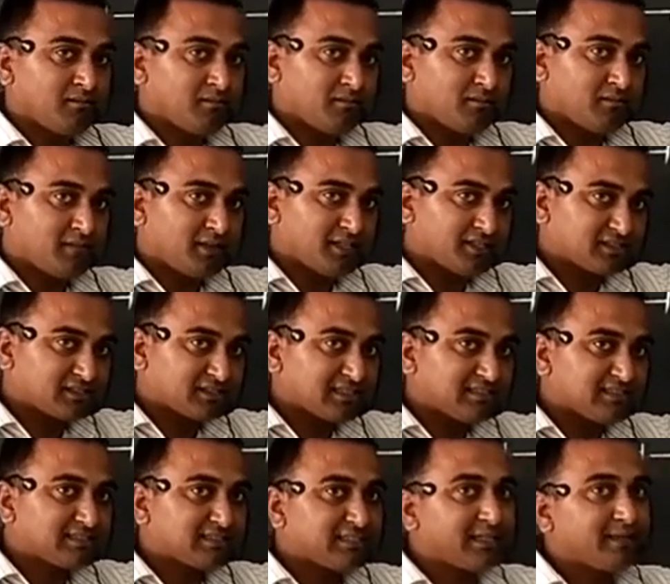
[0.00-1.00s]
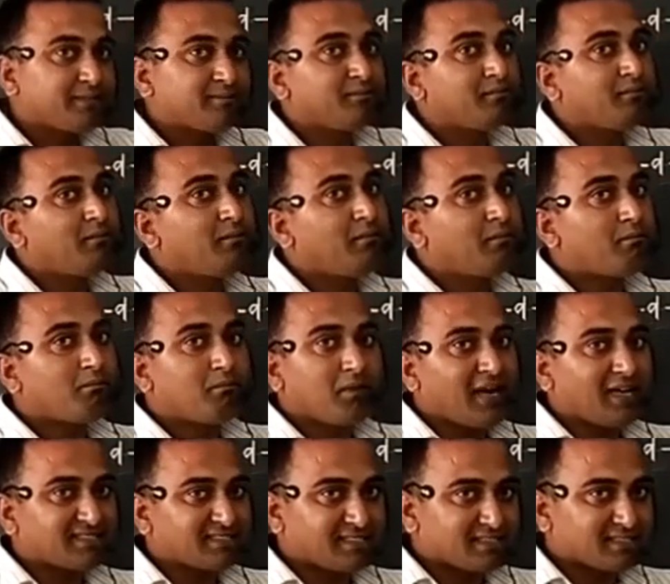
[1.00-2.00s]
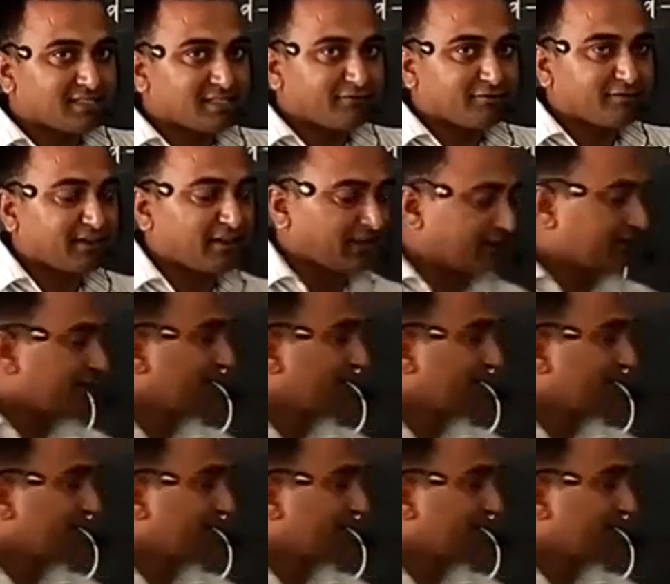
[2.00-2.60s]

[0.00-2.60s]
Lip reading: distance same, mass is different.